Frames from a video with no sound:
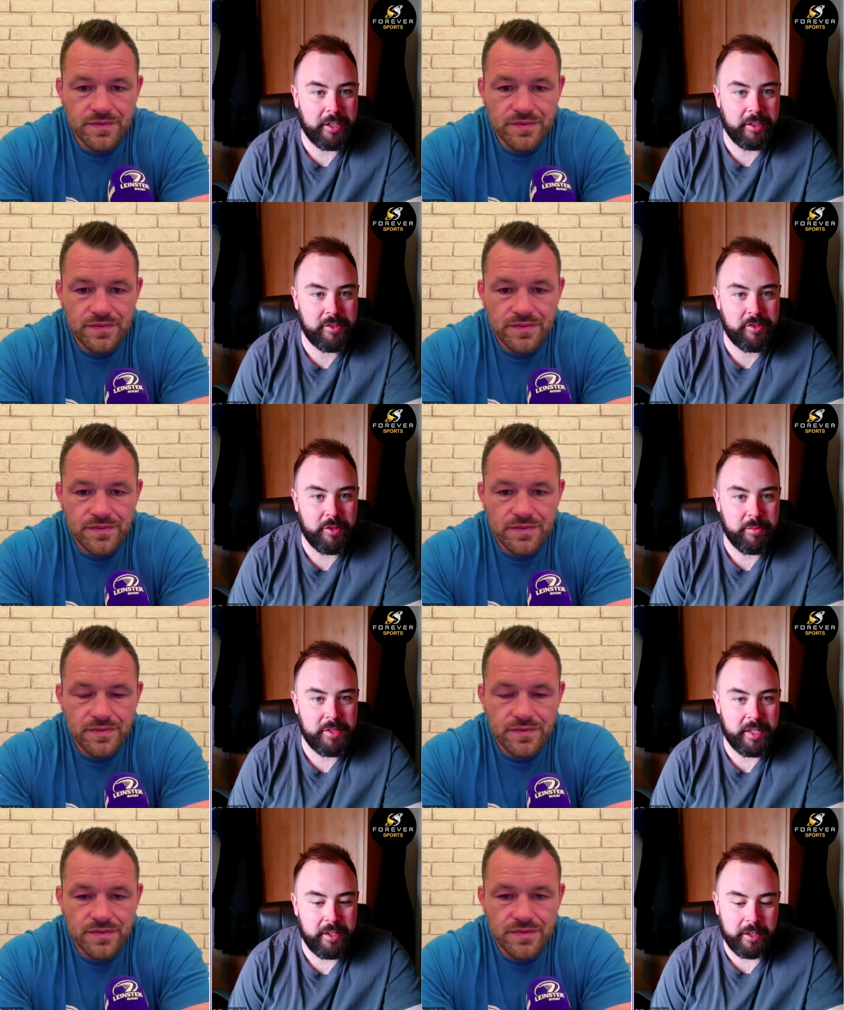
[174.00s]
Speaker 1: on in the scrums
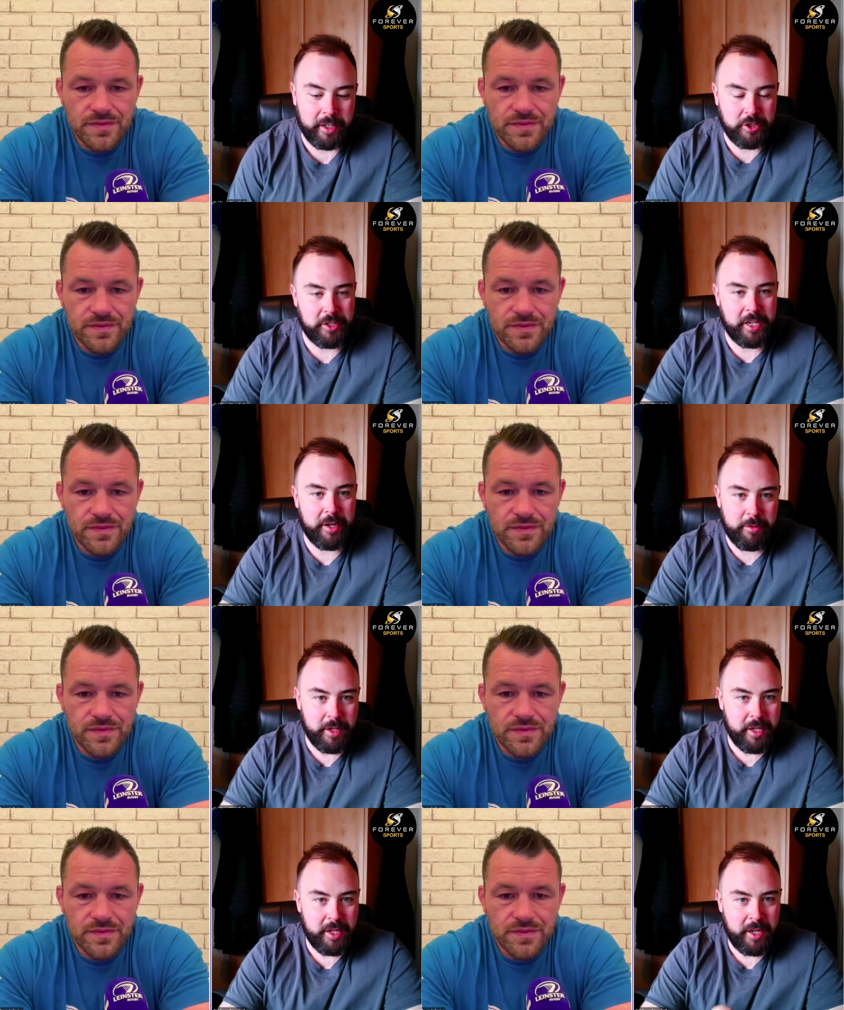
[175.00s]
that night. Like, just how
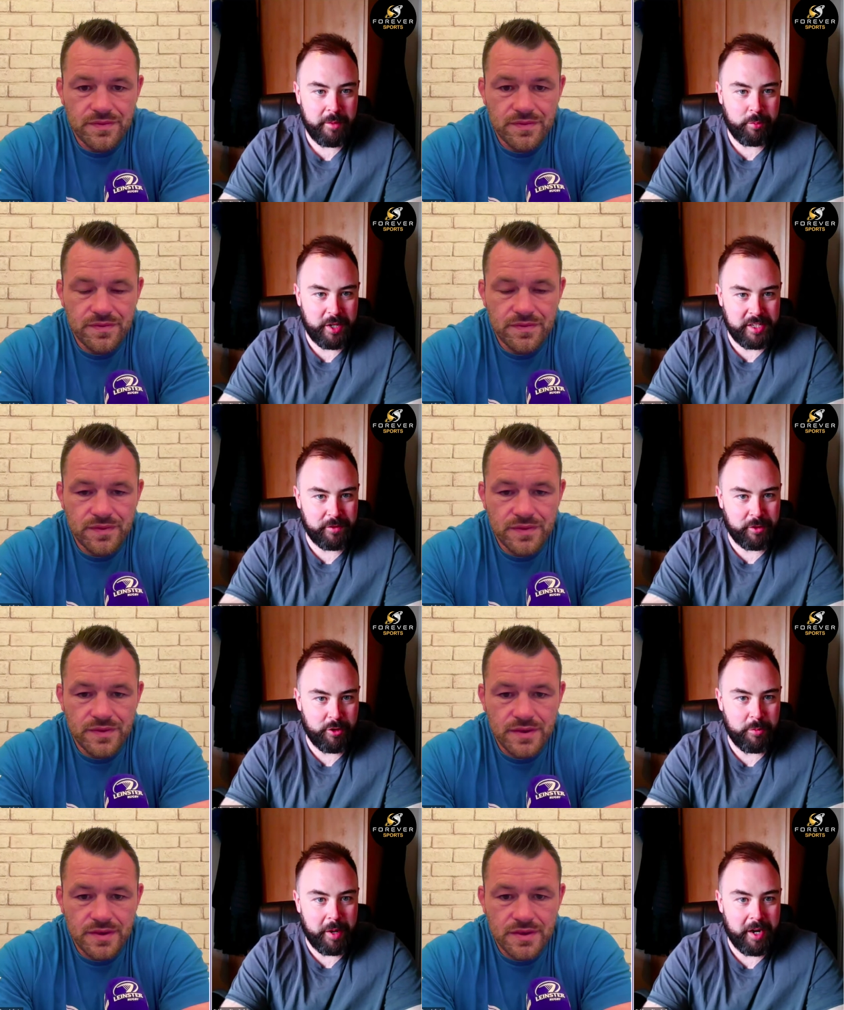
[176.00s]
impressive a
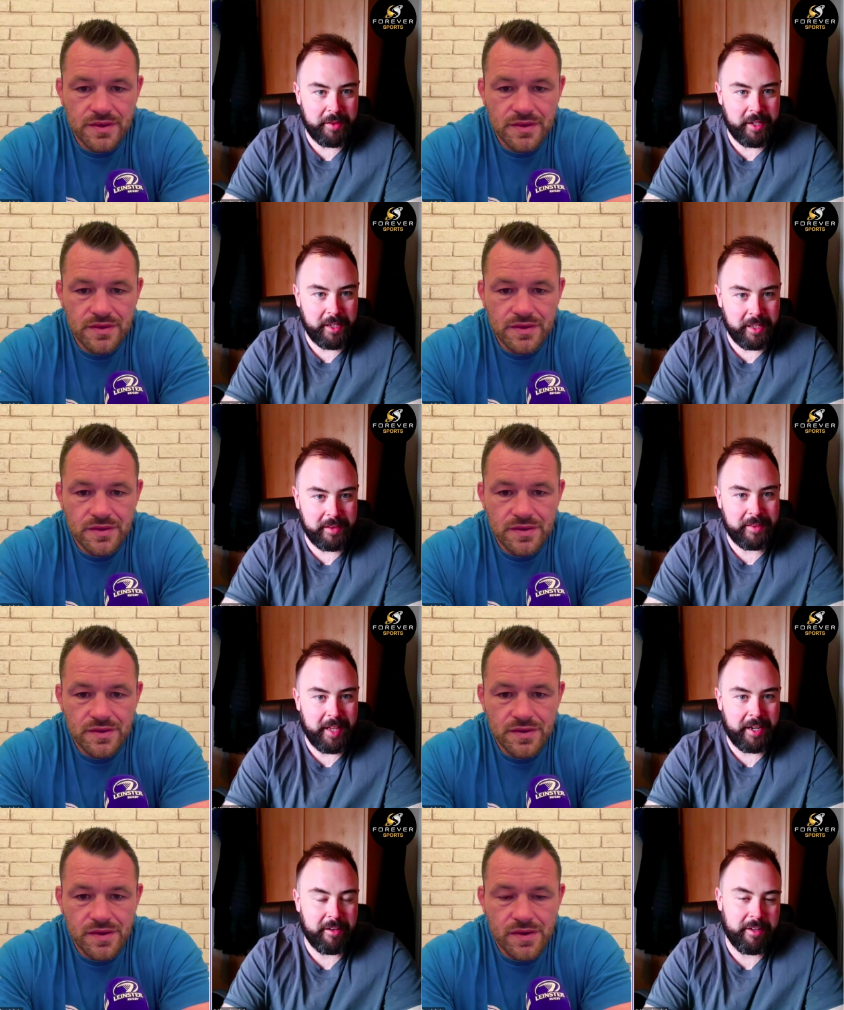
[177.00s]
group are they in
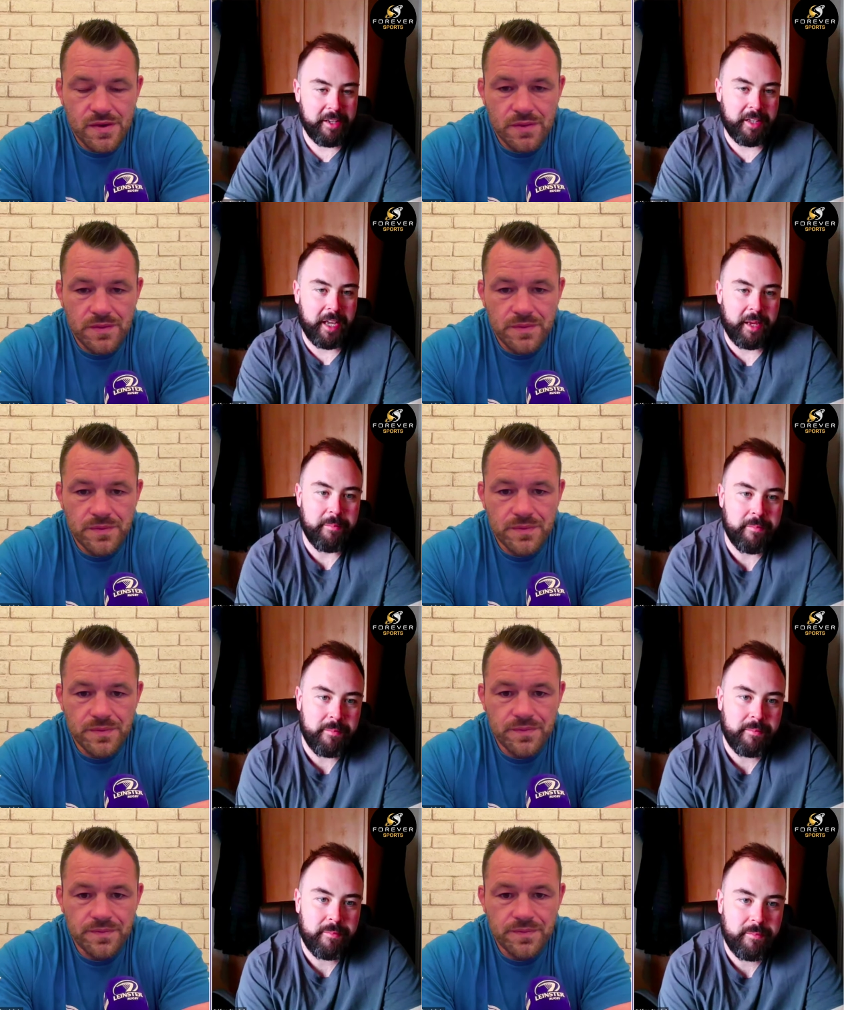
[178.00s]
that area of the game?
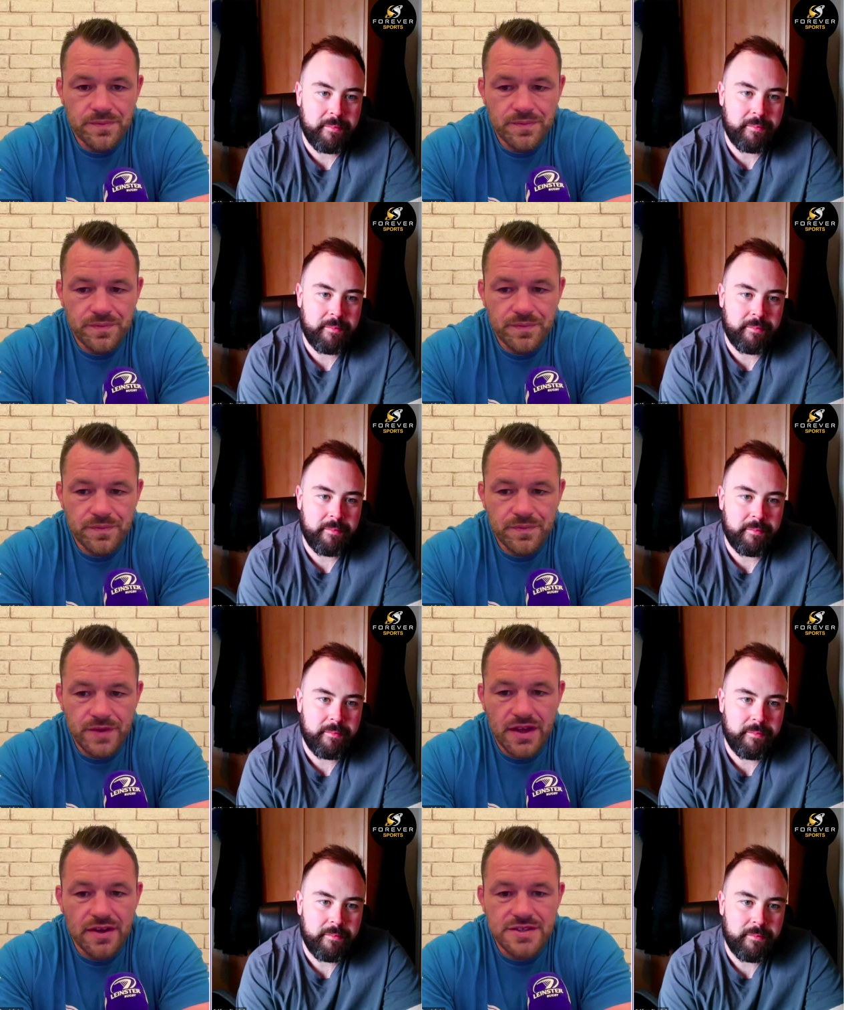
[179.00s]

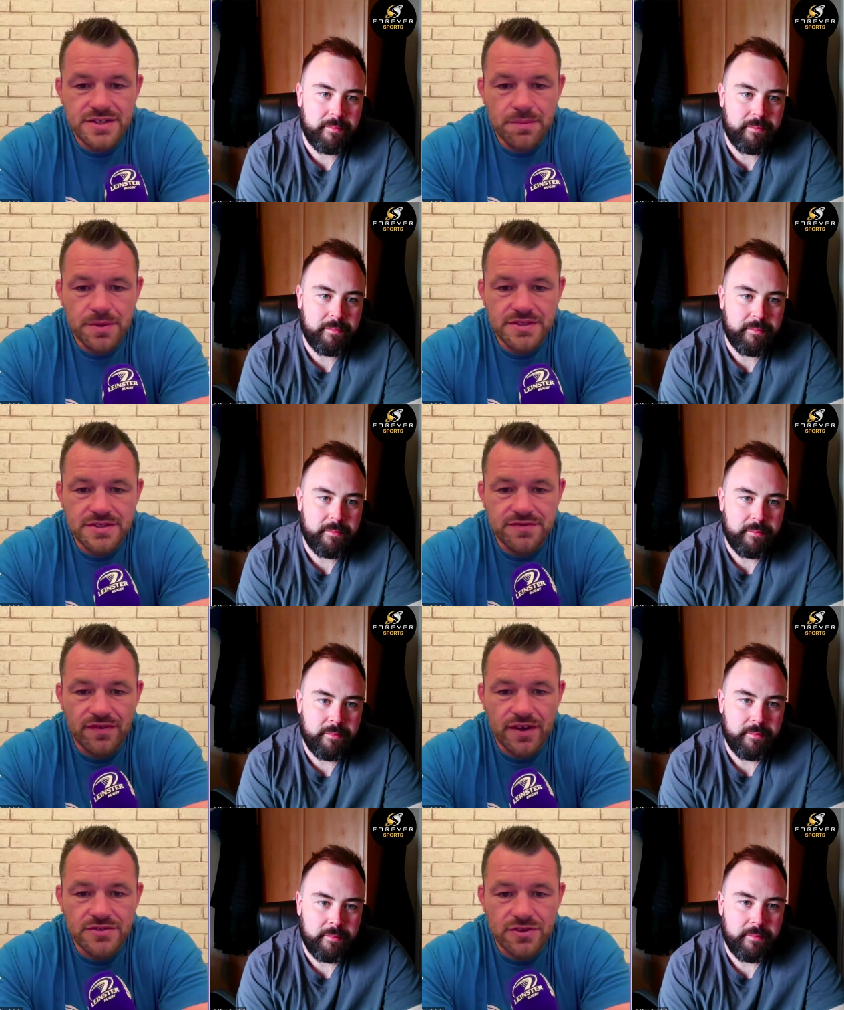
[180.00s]
Speaker 2: Yeah, their set piece is
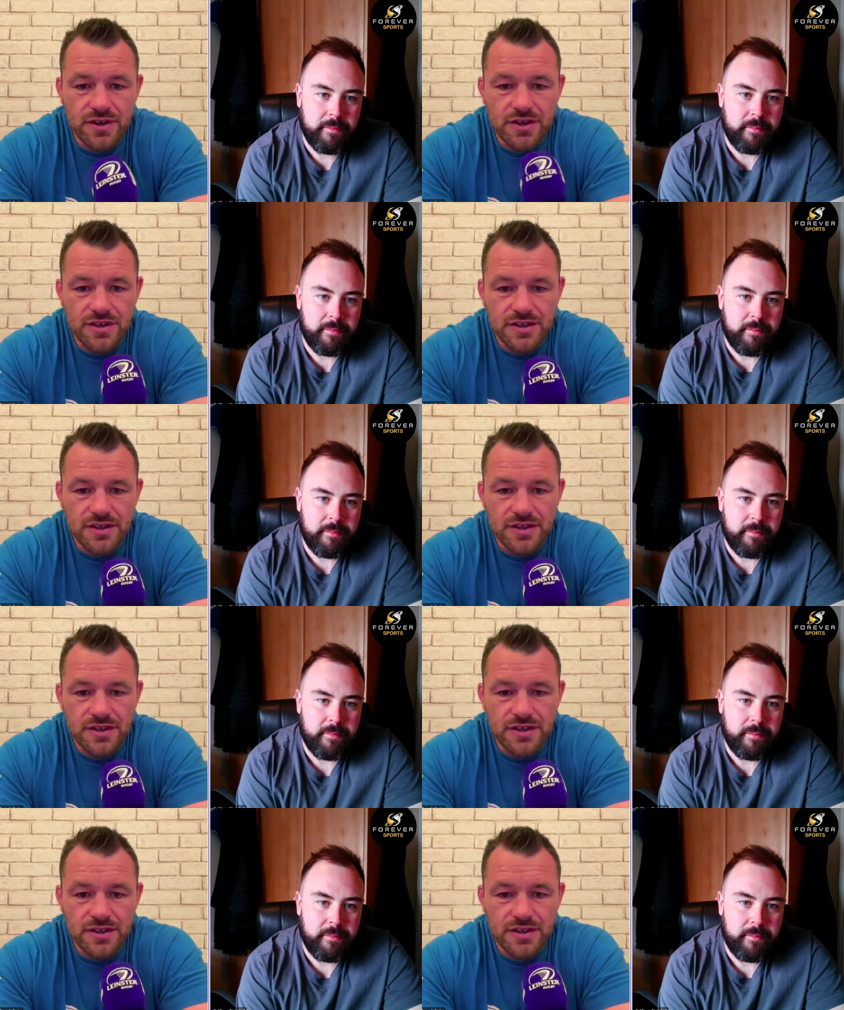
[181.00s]
very strong.